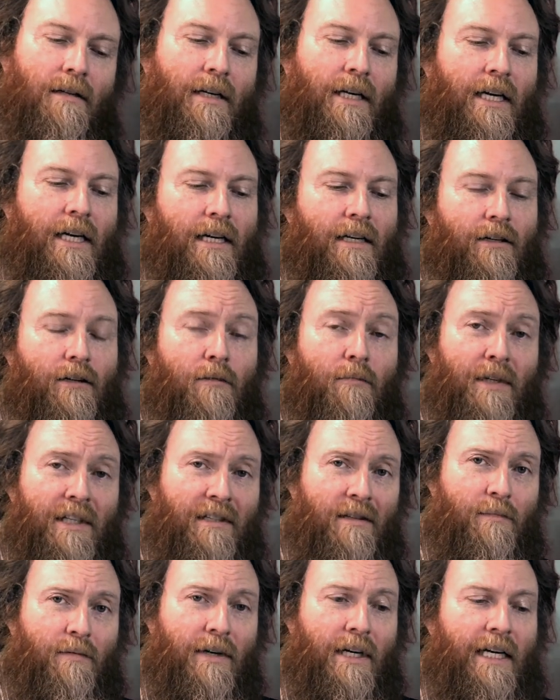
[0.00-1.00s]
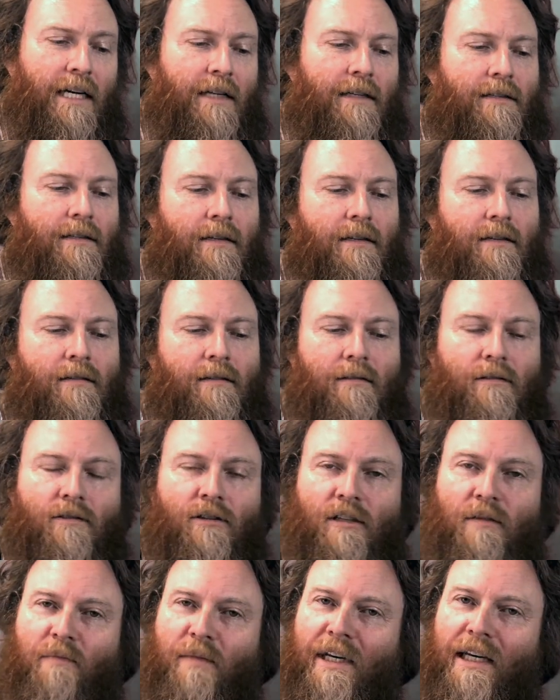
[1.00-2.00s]
And you'd be surprised,
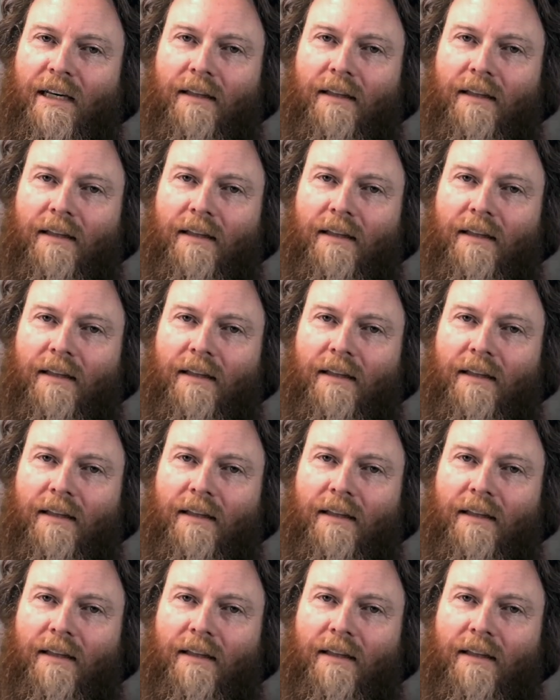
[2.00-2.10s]
just by